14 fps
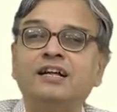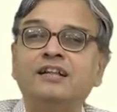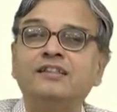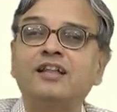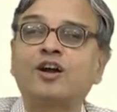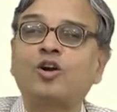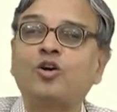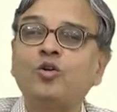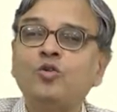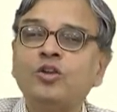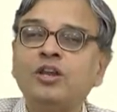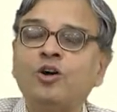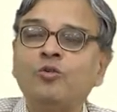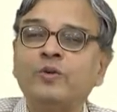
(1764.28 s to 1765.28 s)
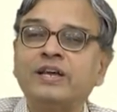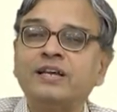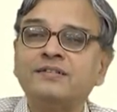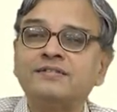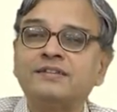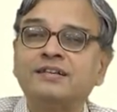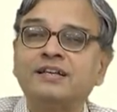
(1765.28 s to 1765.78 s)
The clue now
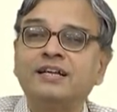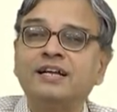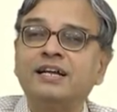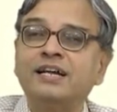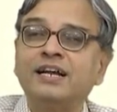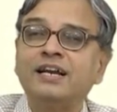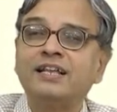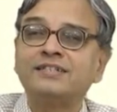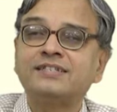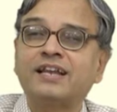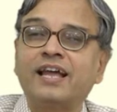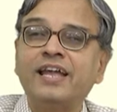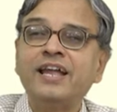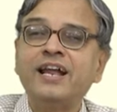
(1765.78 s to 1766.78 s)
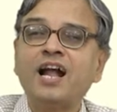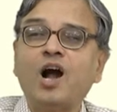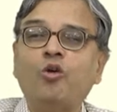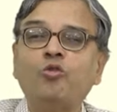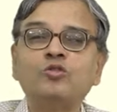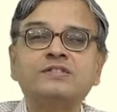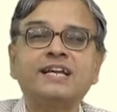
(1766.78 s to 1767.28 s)
is it is lying
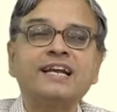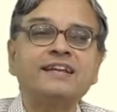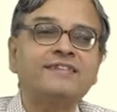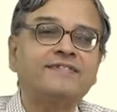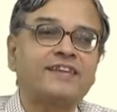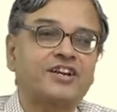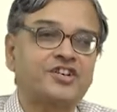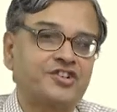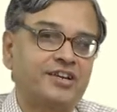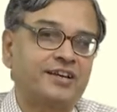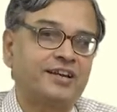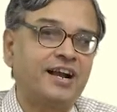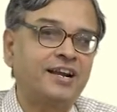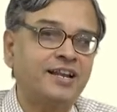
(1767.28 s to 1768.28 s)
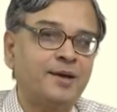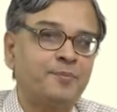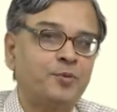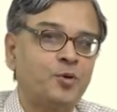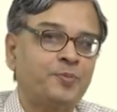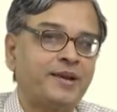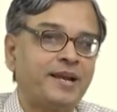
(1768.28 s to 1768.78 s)
outside the section at an
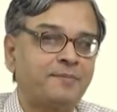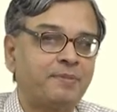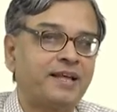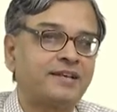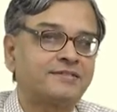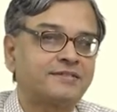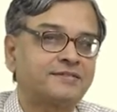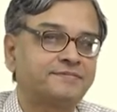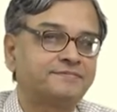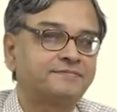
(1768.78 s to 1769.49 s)
appropriate place.